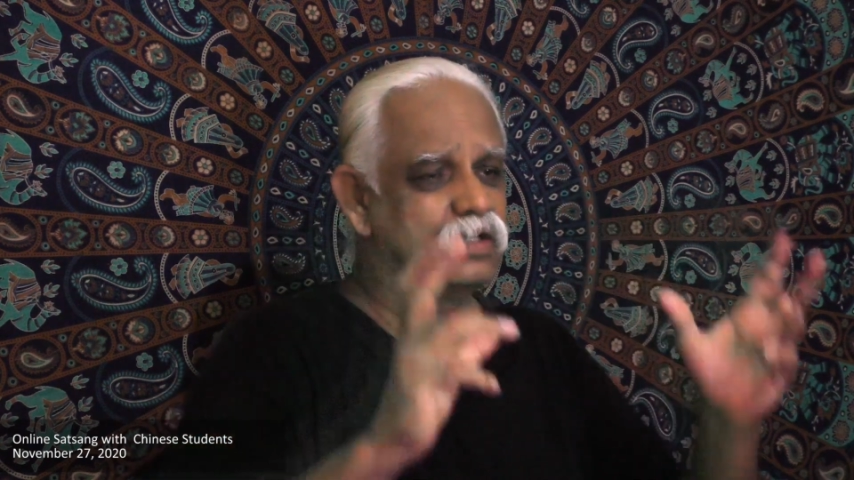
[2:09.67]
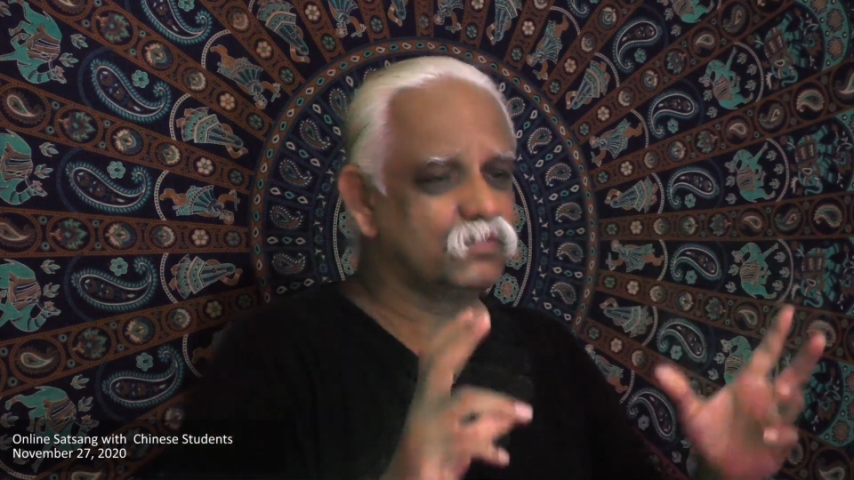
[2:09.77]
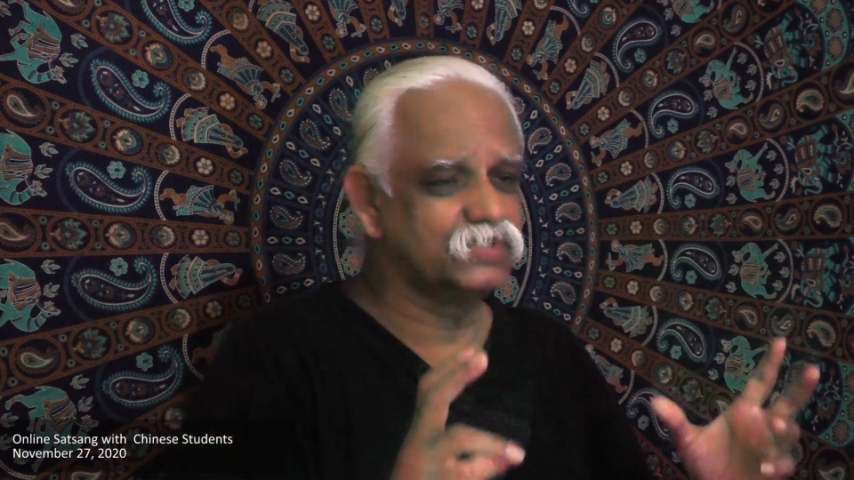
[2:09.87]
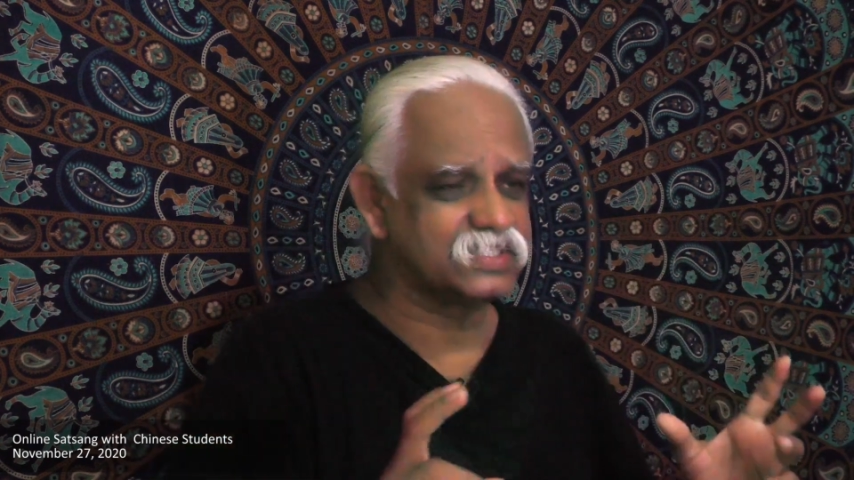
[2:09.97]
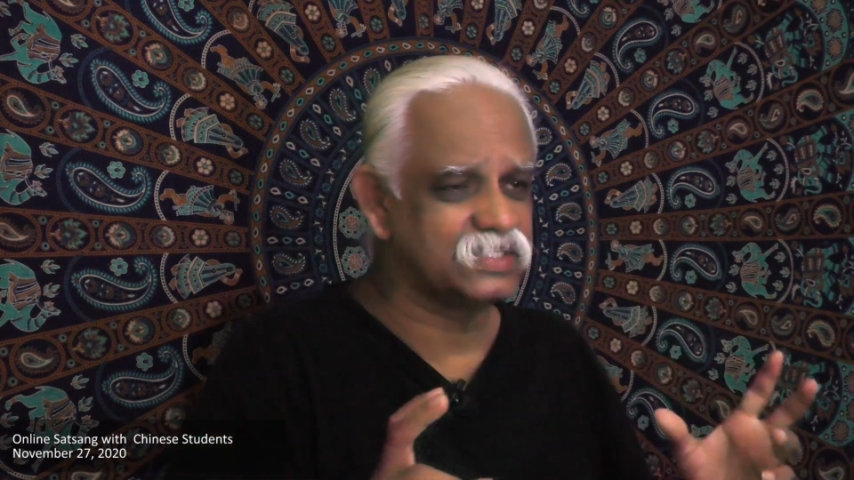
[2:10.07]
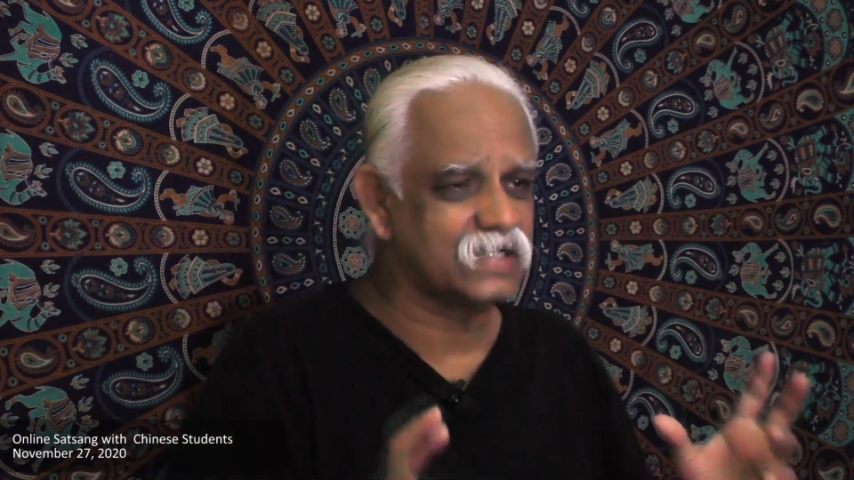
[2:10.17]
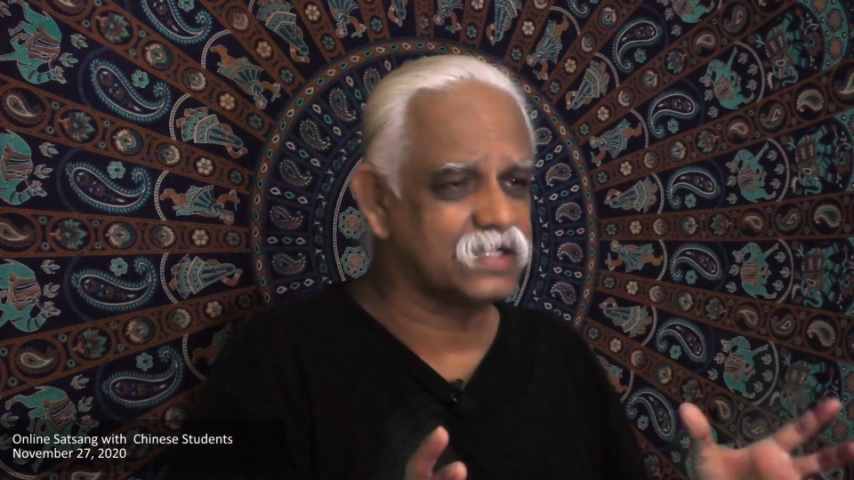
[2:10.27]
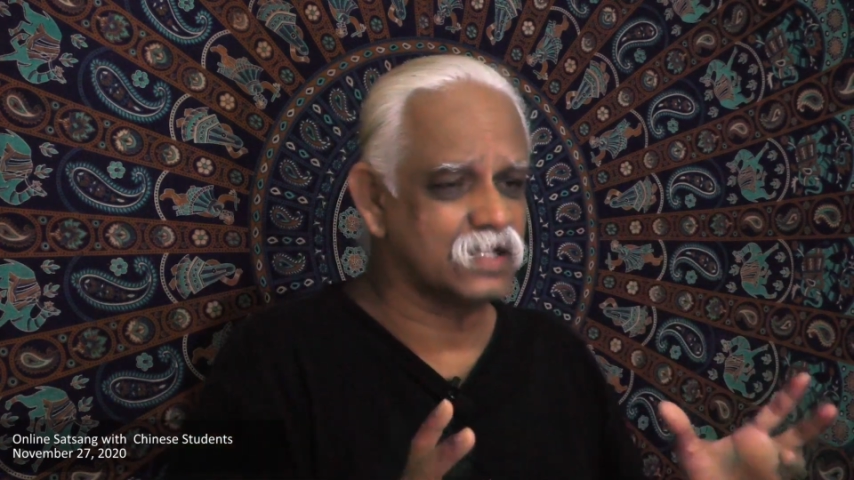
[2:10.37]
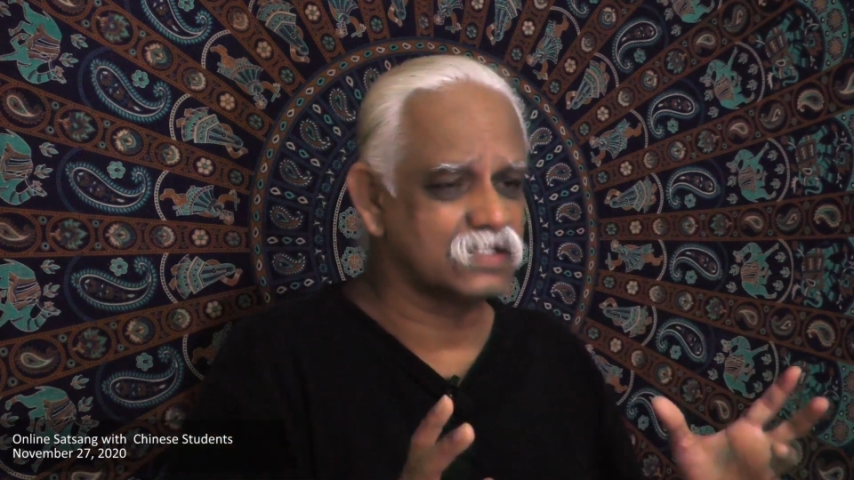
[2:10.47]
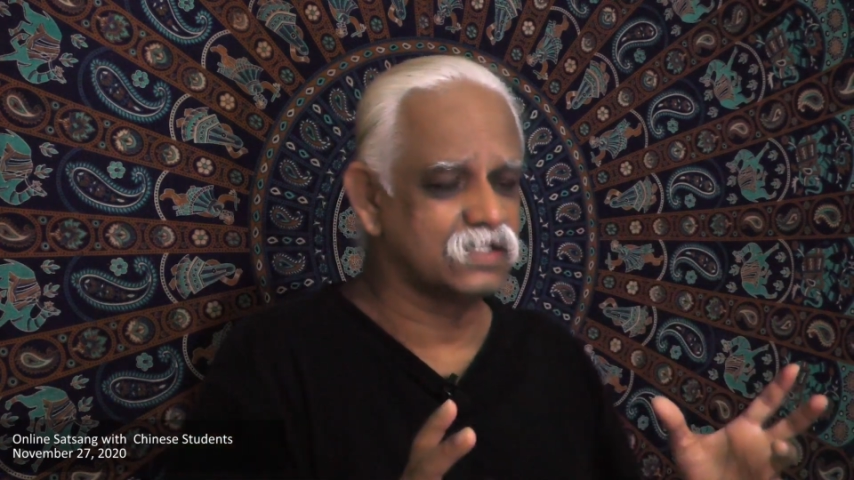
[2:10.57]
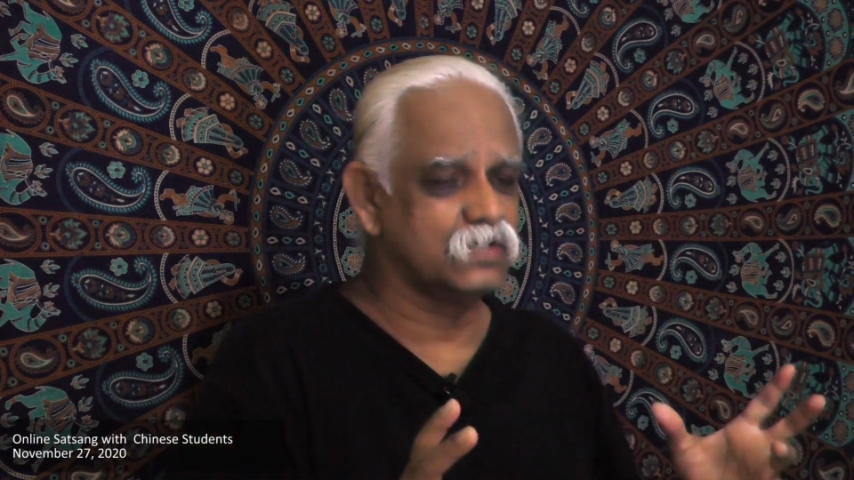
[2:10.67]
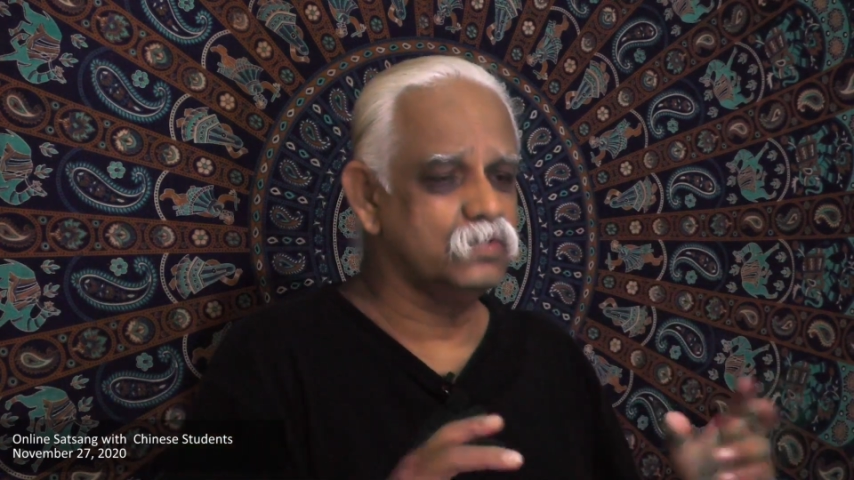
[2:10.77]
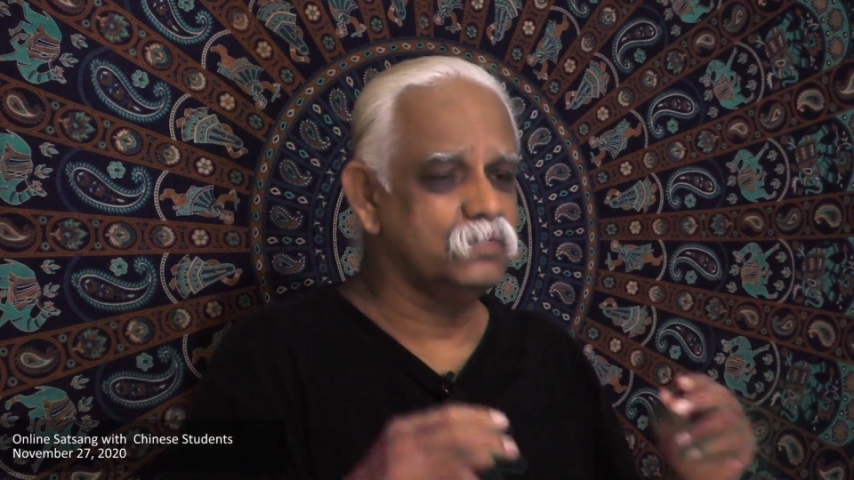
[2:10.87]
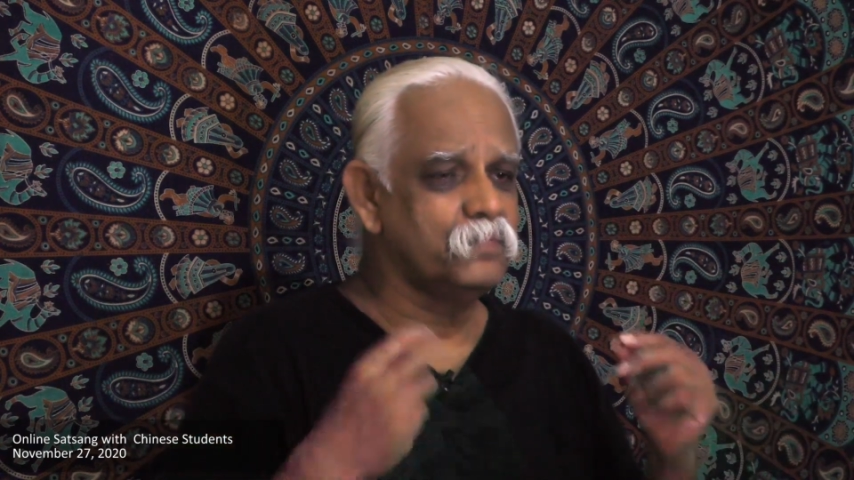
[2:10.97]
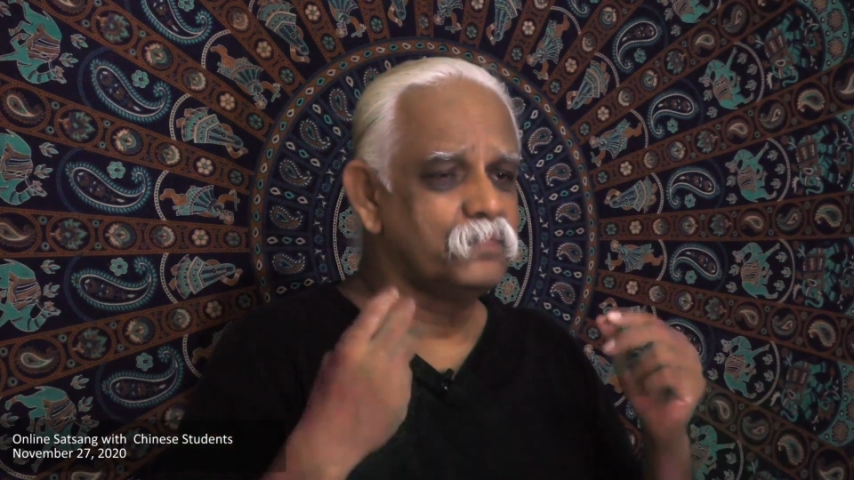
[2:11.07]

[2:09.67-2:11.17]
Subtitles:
of these data, you know,